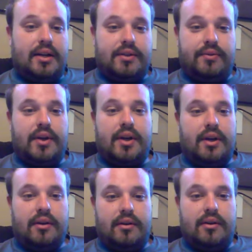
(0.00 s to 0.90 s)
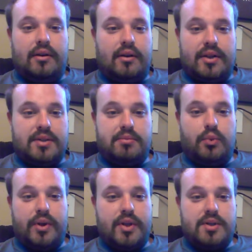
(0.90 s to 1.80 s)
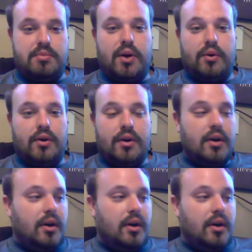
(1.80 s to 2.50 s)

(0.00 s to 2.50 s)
in with this motor.